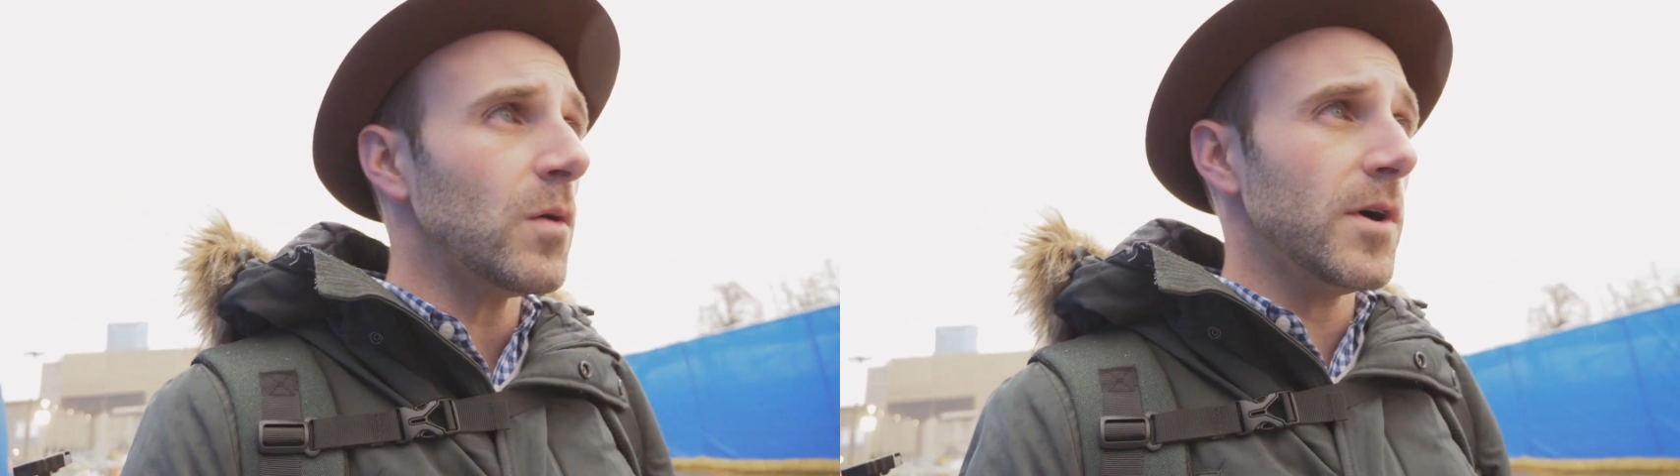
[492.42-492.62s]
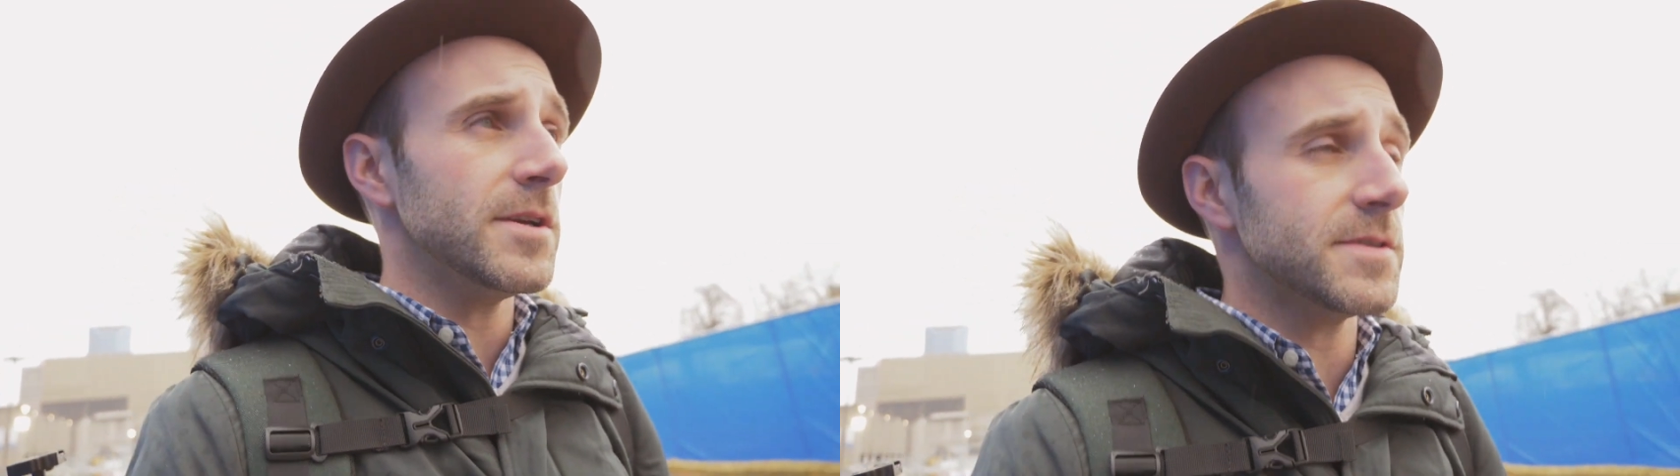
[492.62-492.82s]

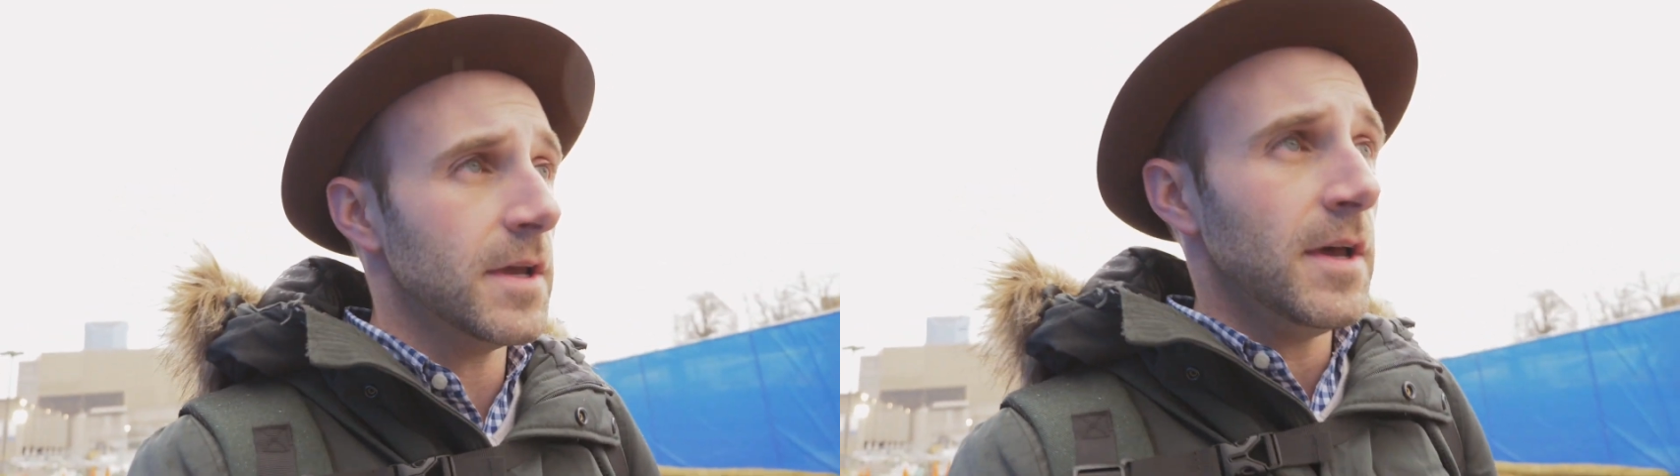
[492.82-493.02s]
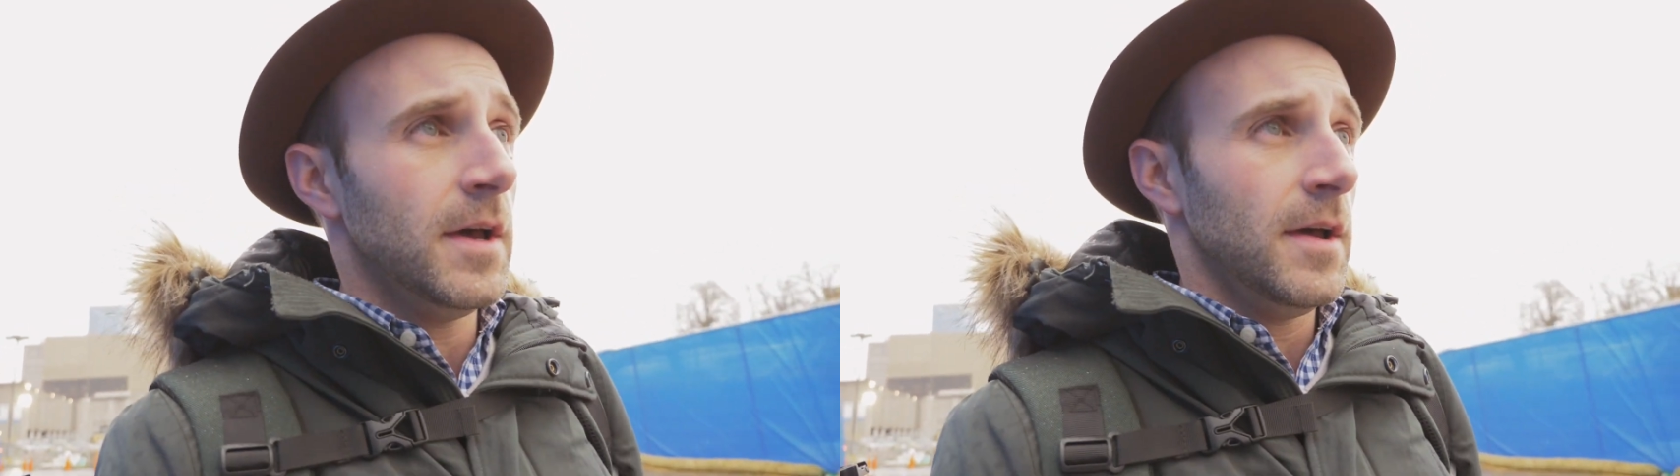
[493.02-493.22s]
was
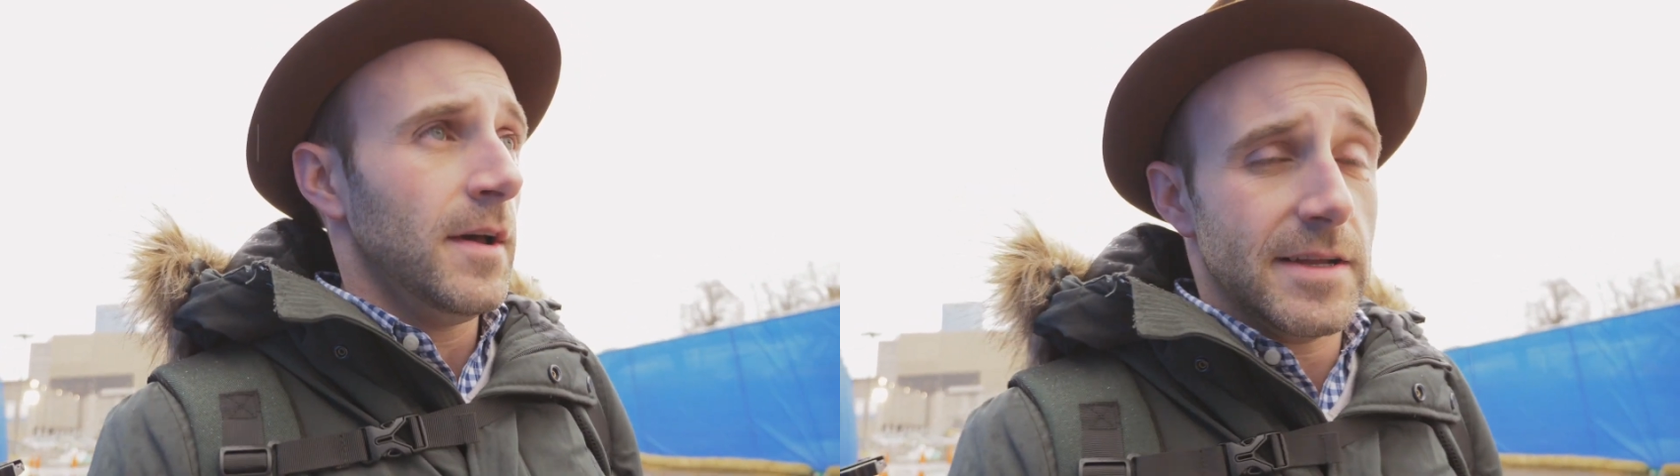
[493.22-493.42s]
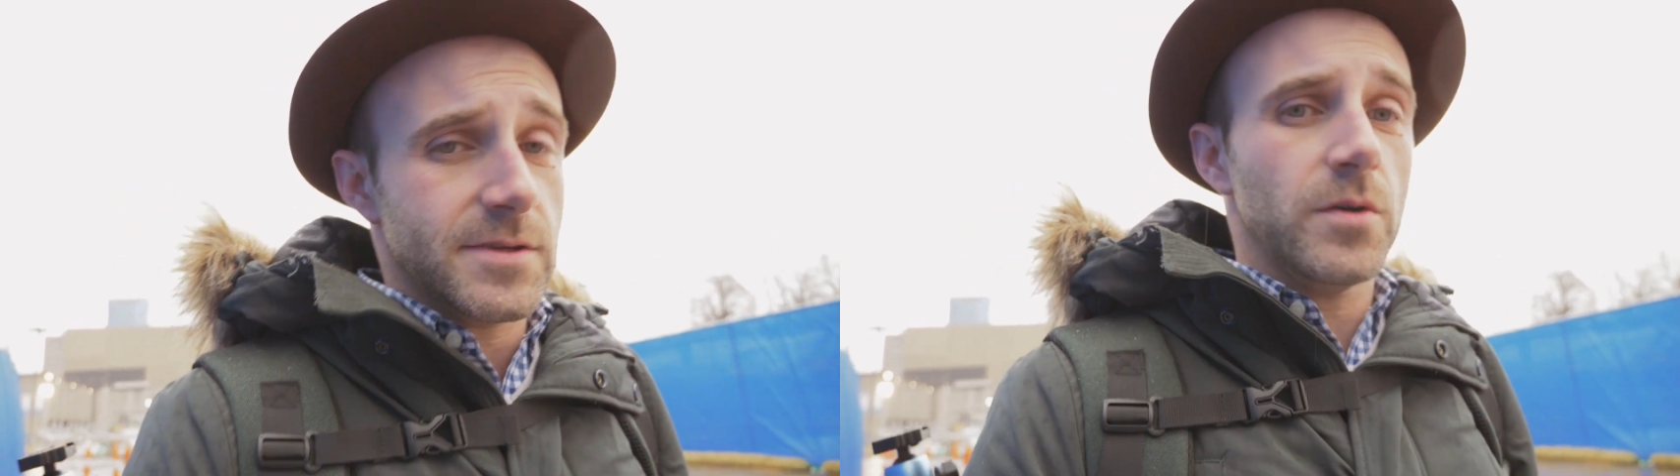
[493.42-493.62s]

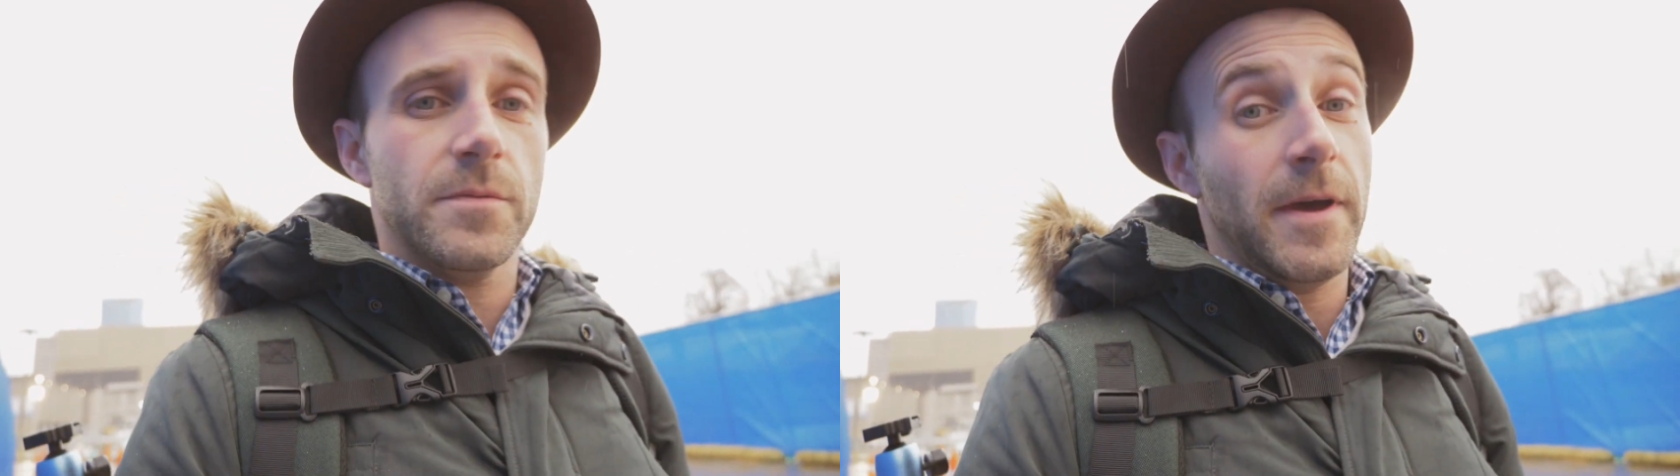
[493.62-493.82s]
I told them,